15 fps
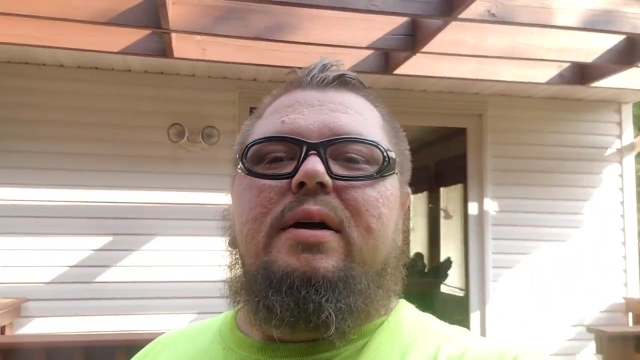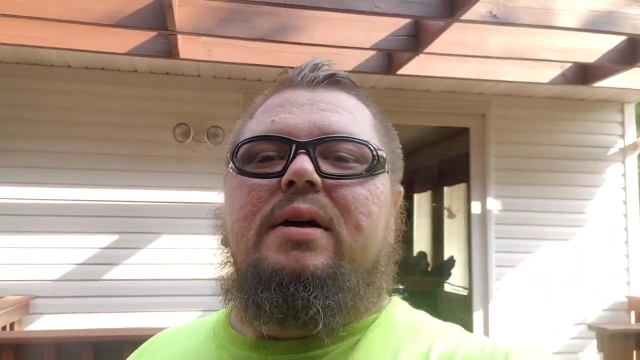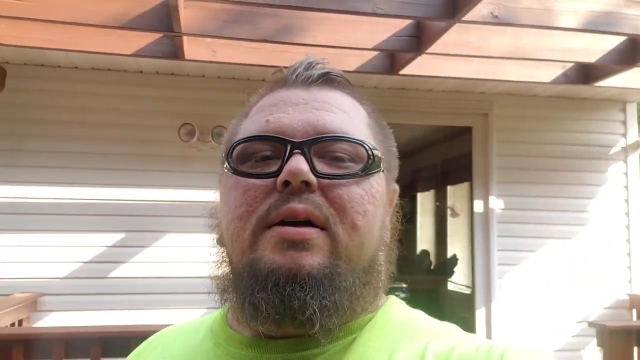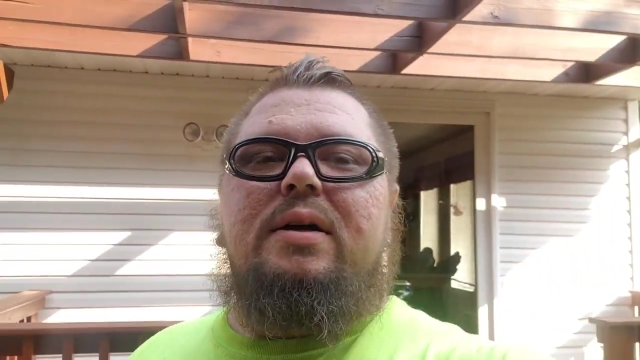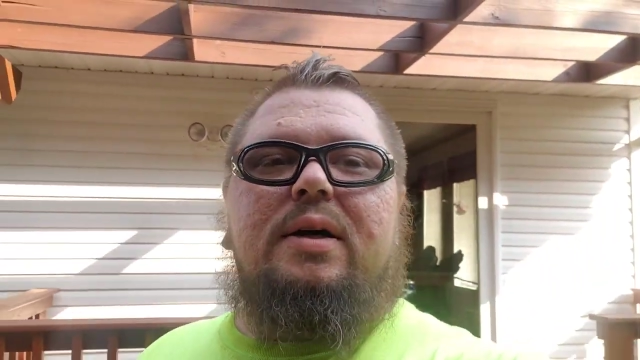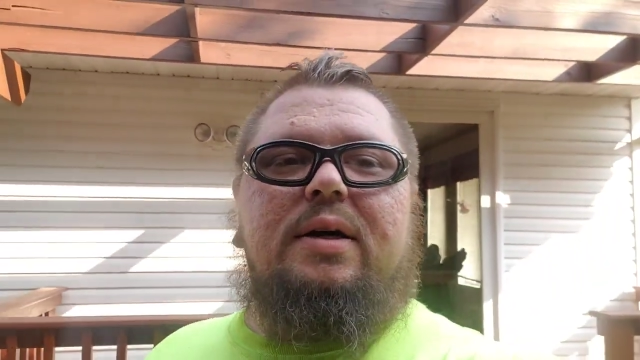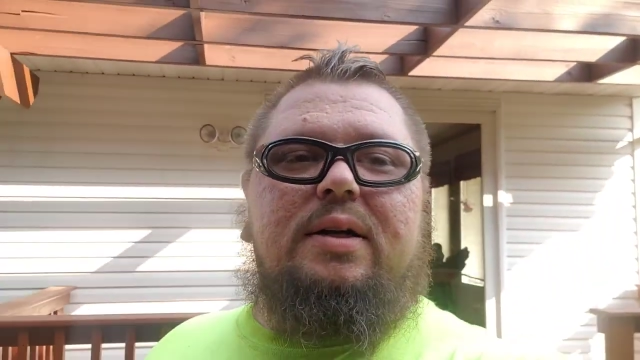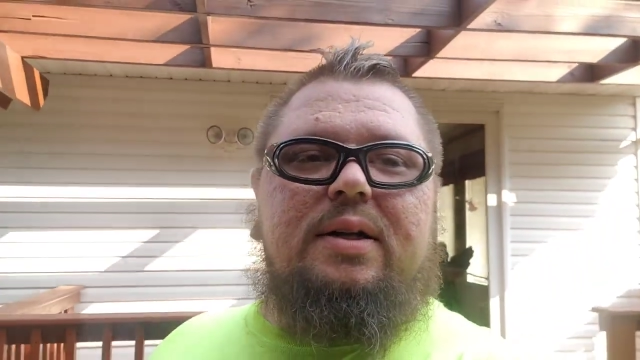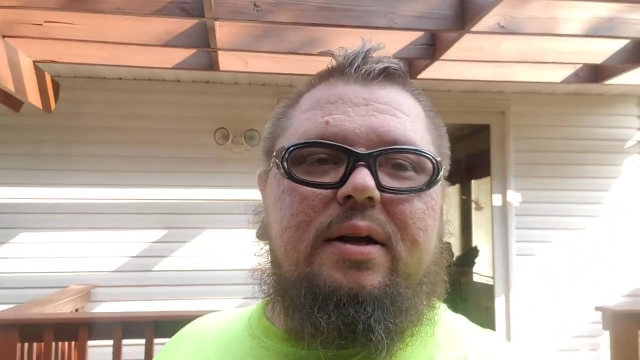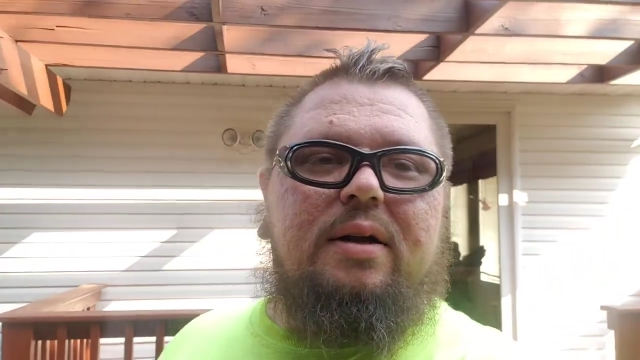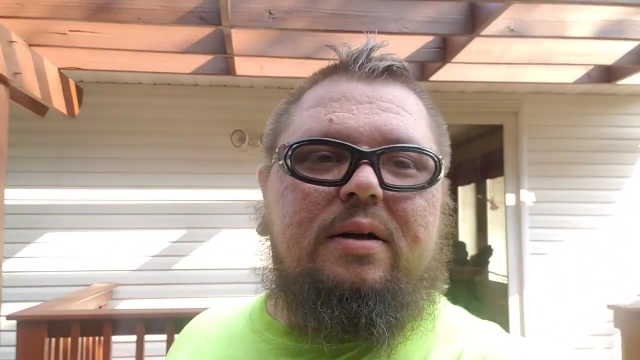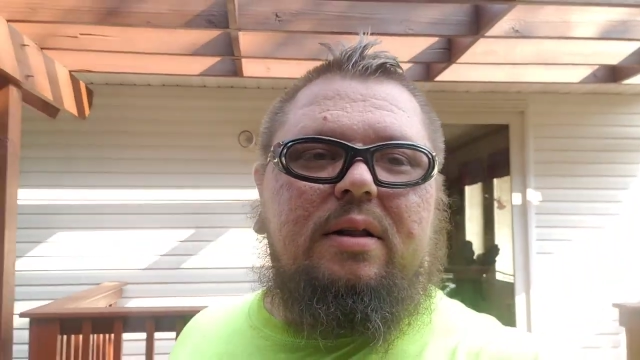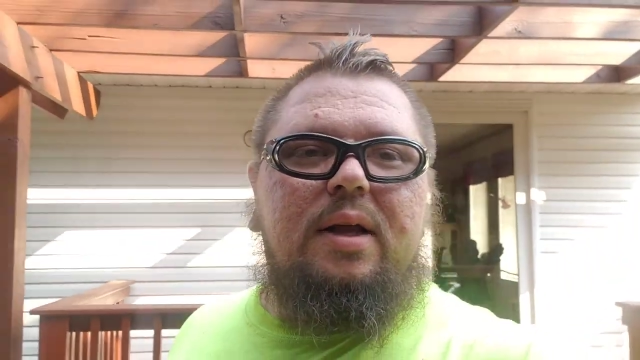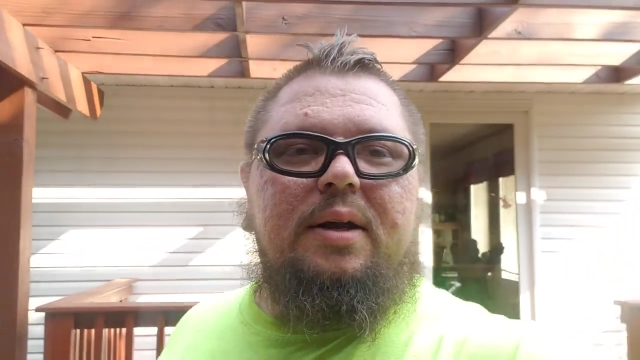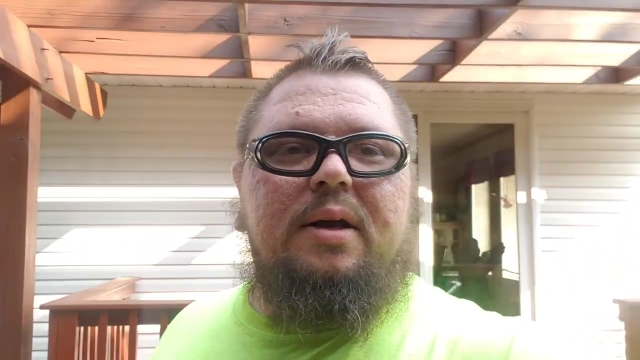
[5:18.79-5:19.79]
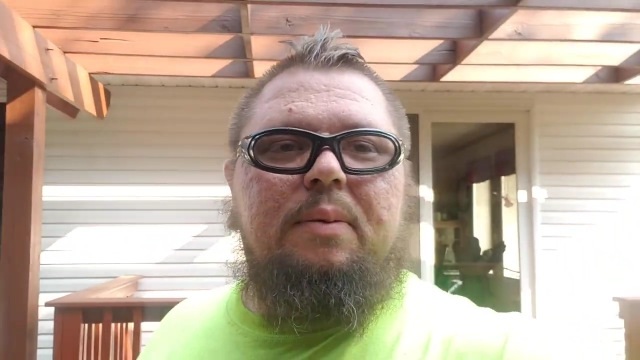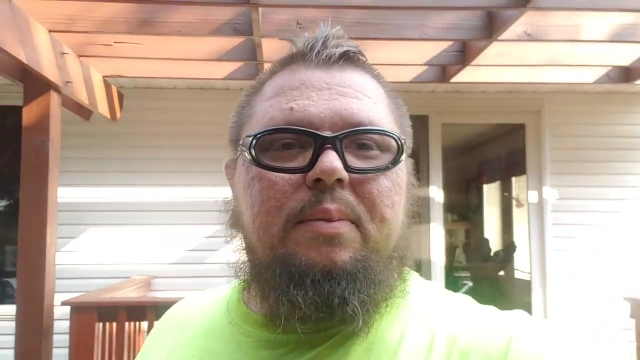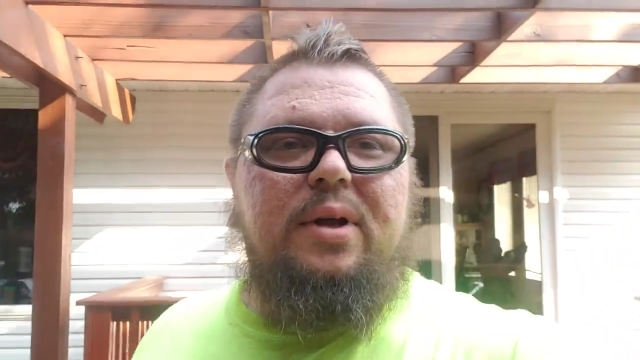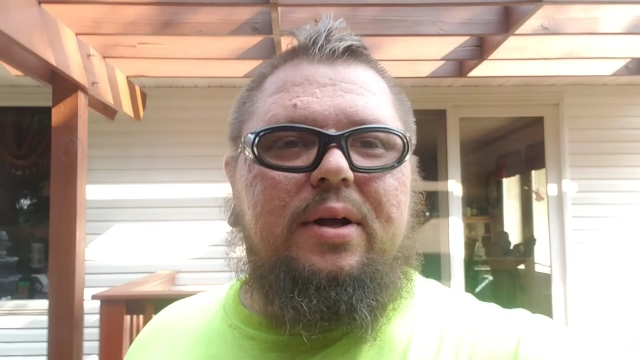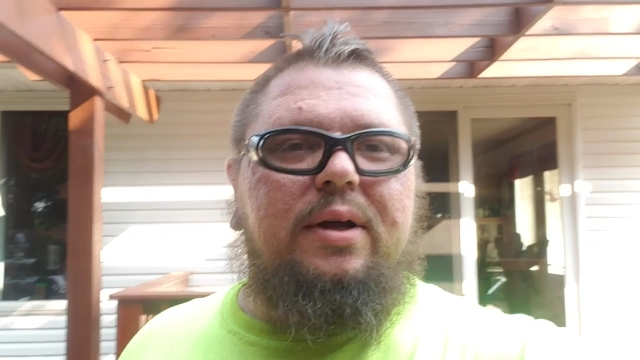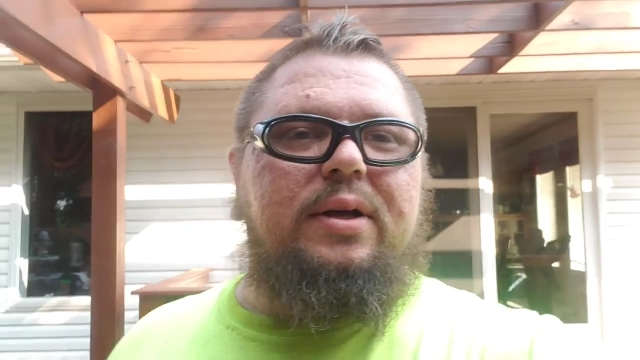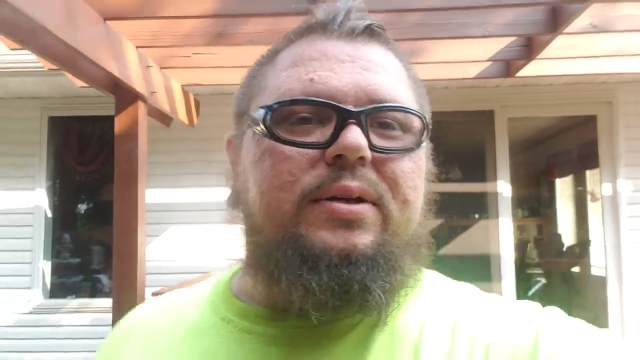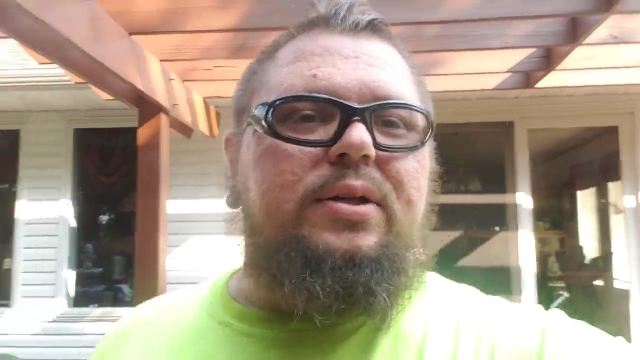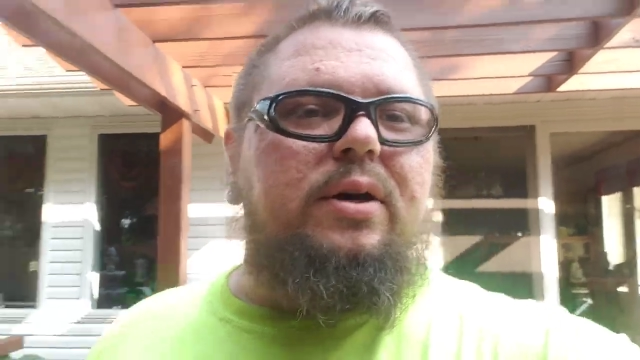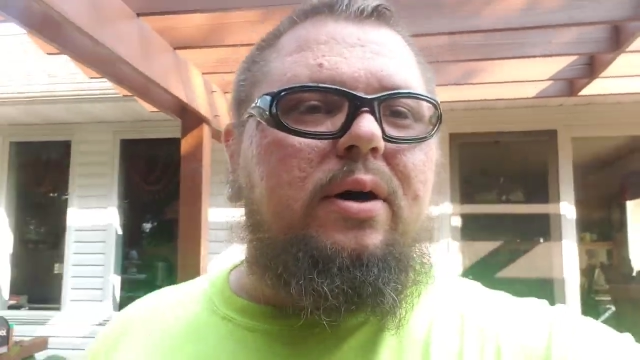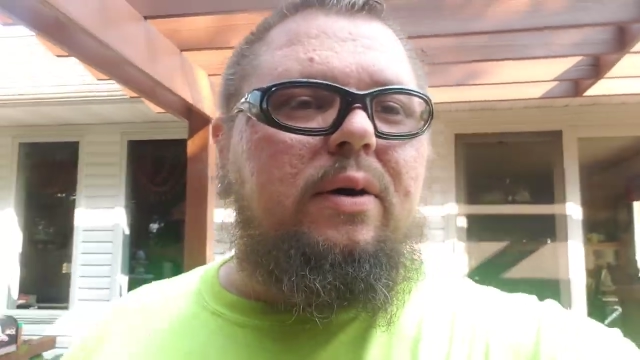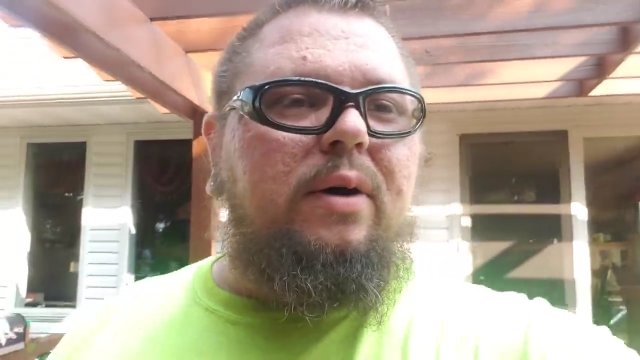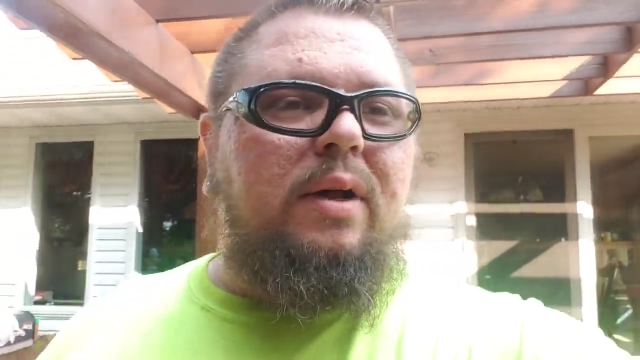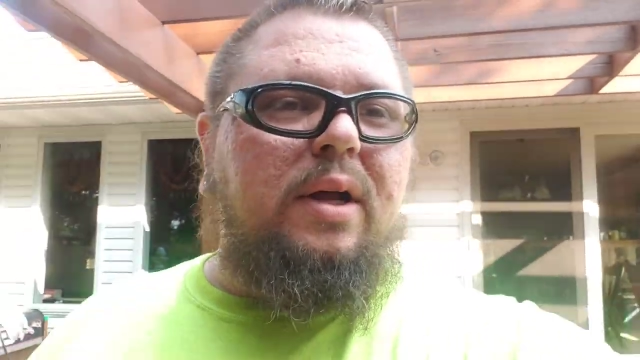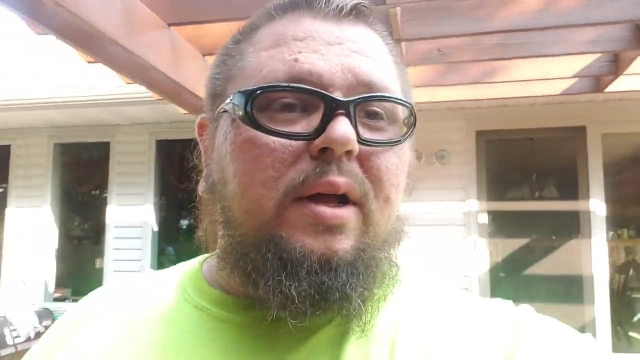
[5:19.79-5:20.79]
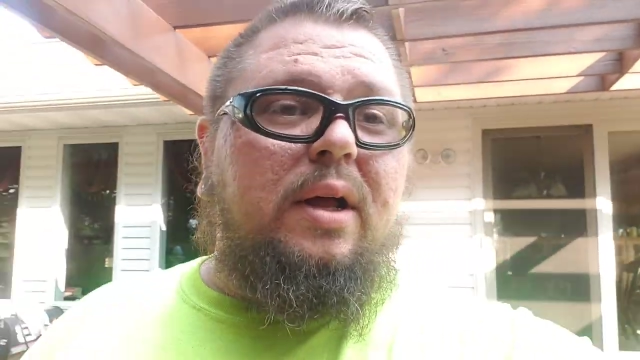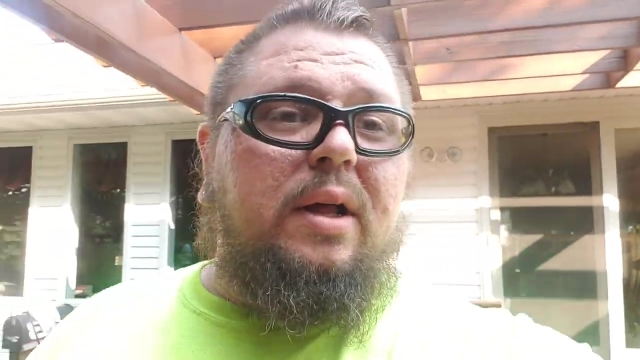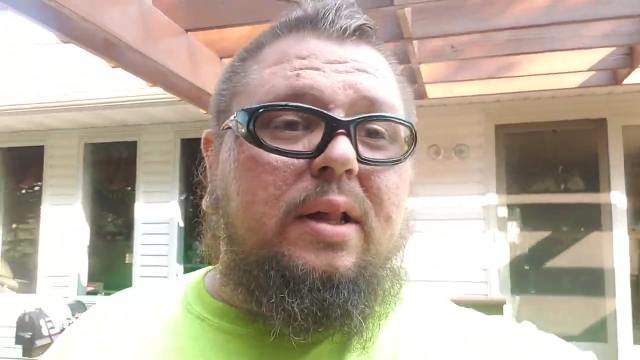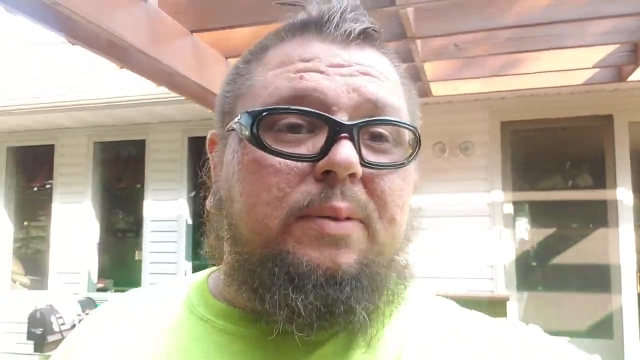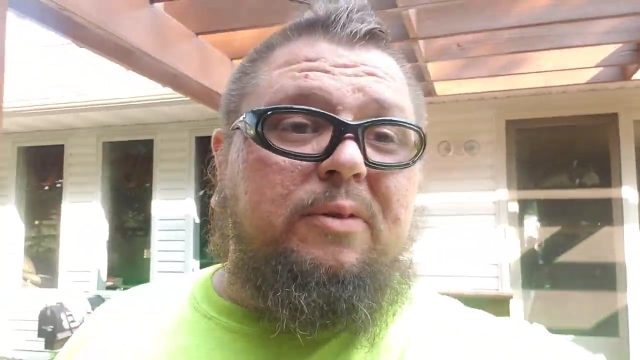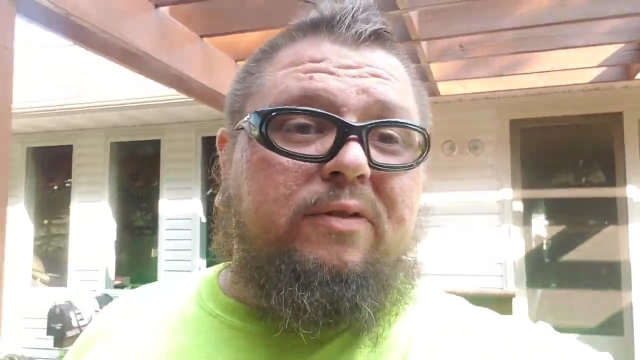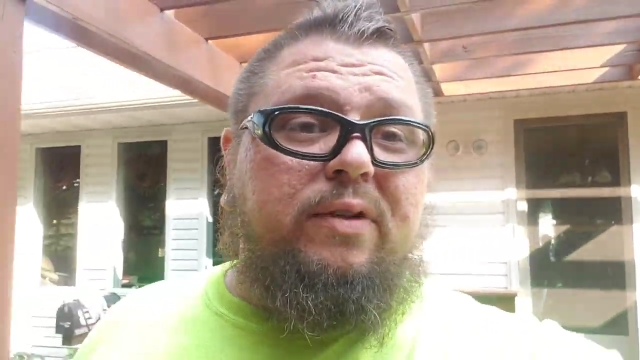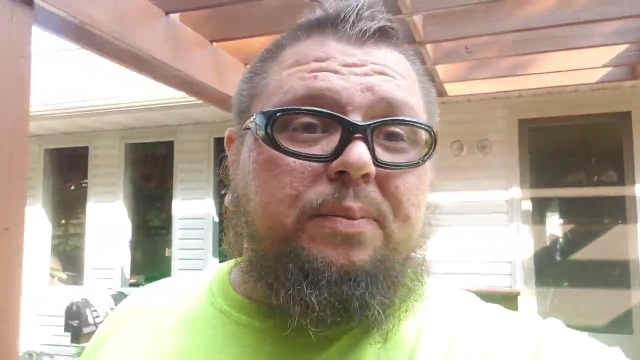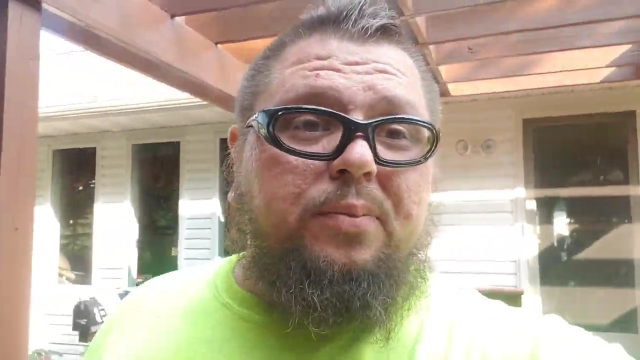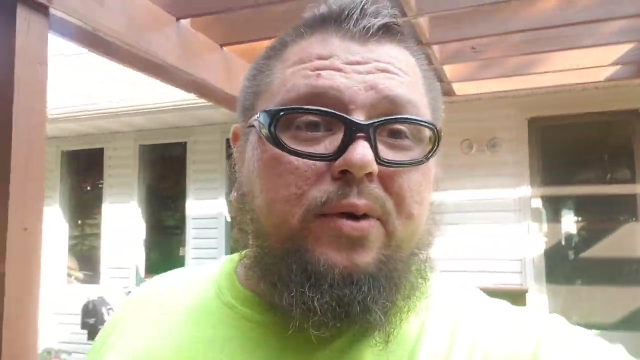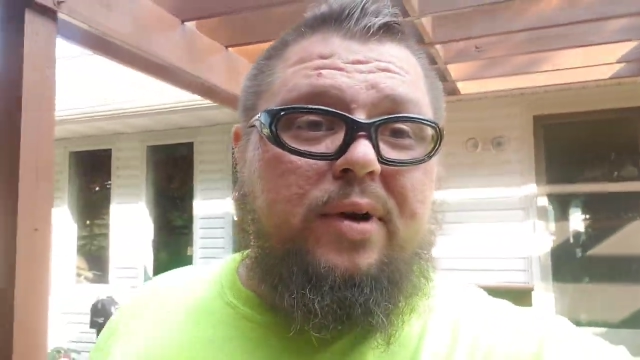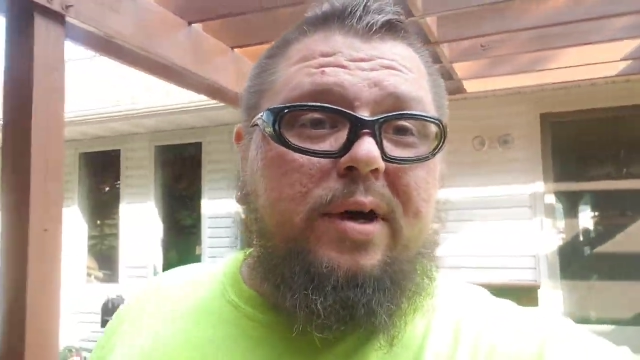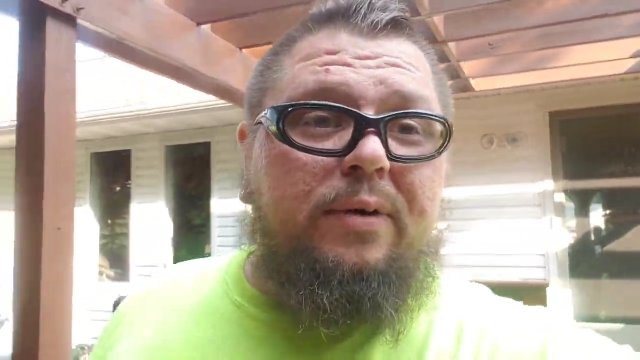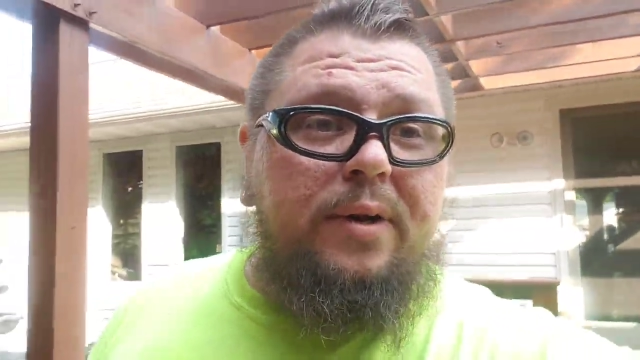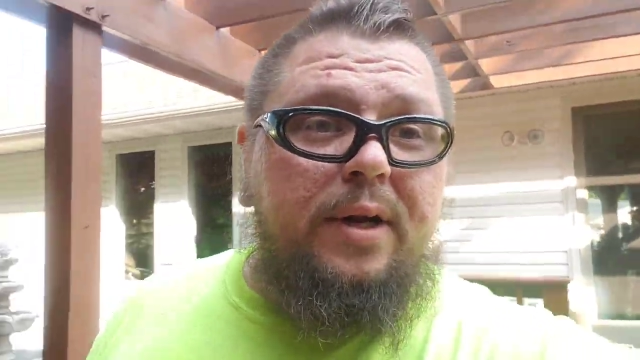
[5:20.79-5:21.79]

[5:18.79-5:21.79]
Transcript: did our cleanup. So let me flip you around